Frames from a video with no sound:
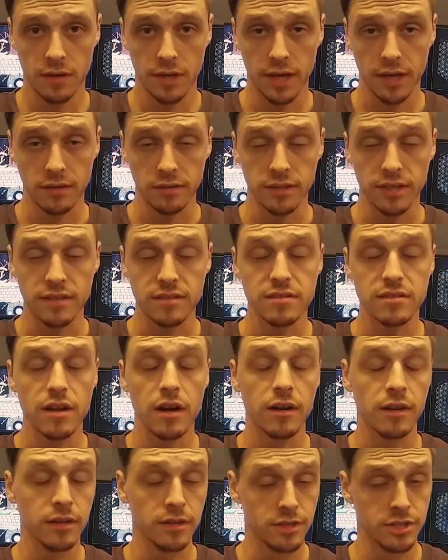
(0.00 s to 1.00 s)
Now, it's
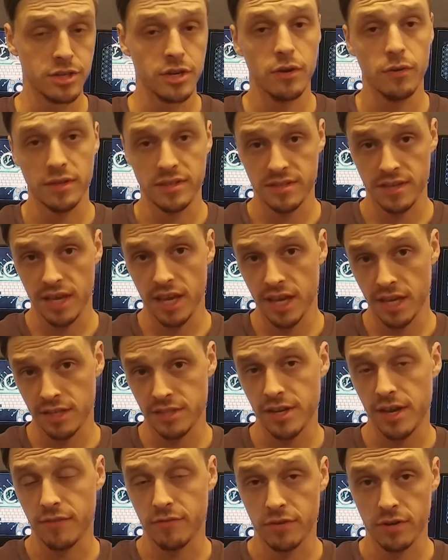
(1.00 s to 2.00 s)
starting to show its
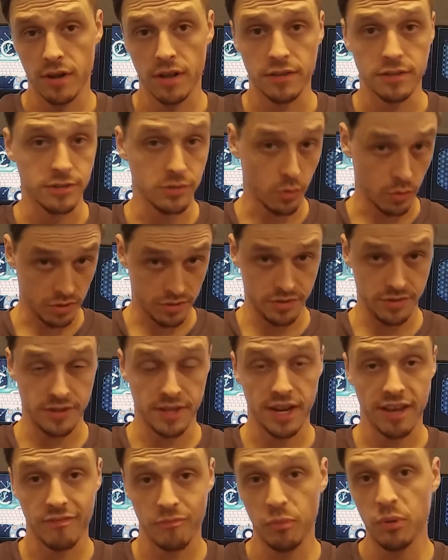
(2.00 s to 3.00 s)
age after all the torture
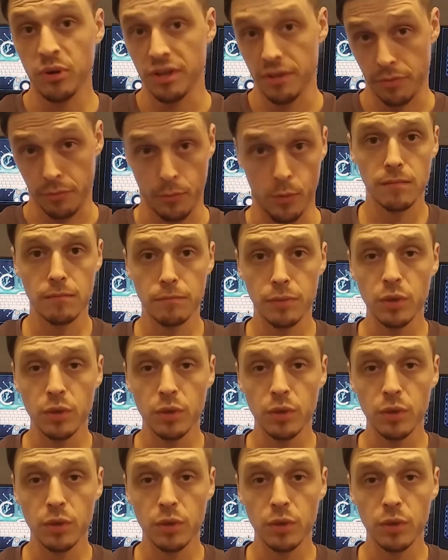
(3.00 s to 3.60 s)
that I've put it through.